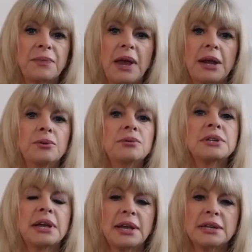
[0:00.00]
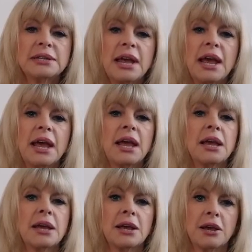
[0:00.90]
And all day it's
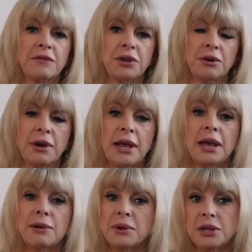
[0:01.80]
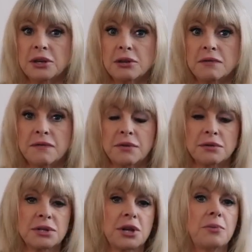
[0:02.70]
hanging over your head, making you feel
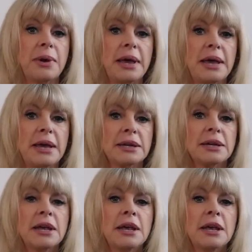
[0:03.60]
so bad.